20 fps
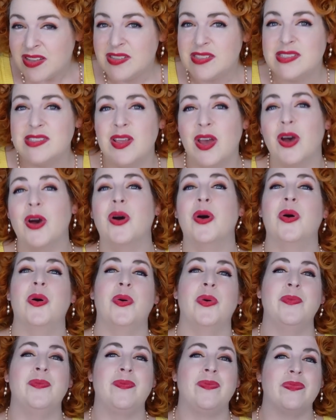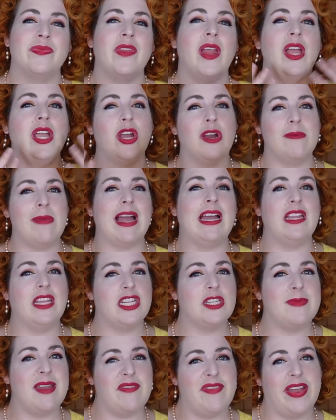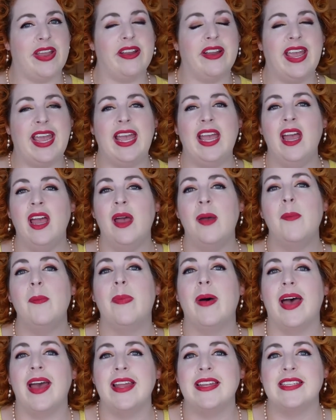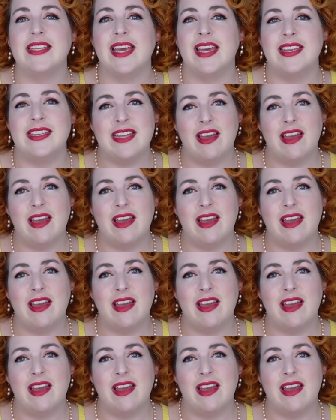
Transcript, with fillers: so your mileage may vary but uh,